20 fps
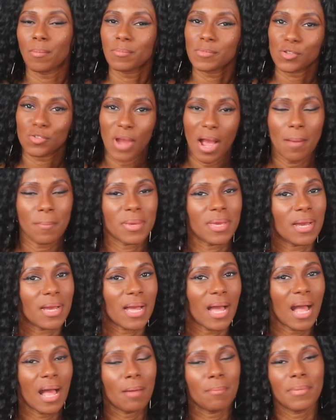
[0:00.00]
Drop me a
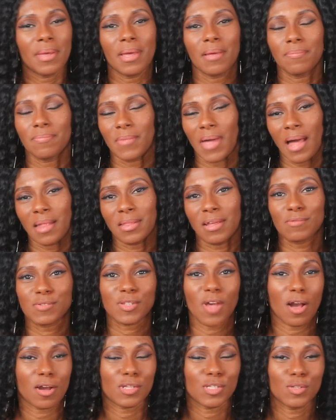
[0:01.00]
comment. I love
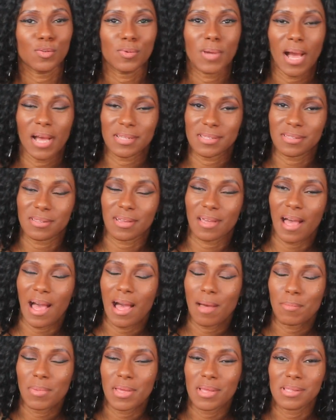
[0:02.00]
talking to you guys in the
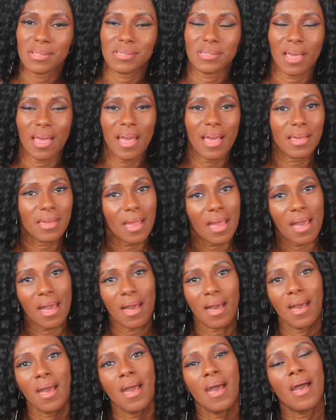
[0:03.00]
comments. And
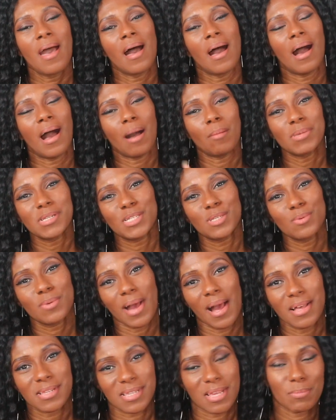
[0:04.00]
yeah, I'm gonna see you
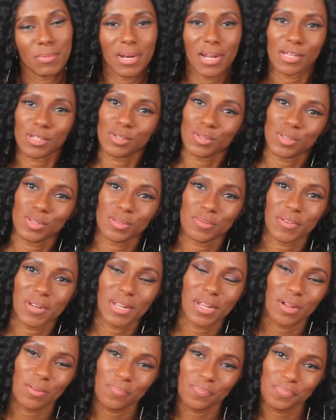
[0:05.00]
guys in my next YouTube
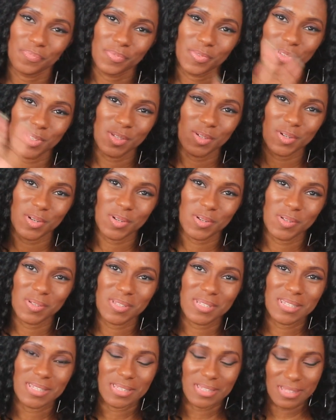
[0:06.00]
video.
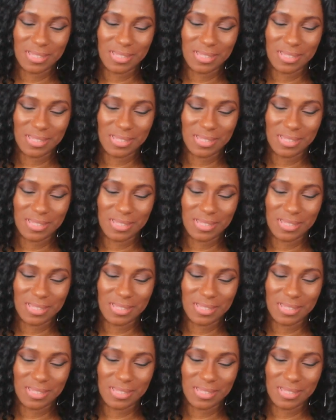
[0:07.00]
Toodles.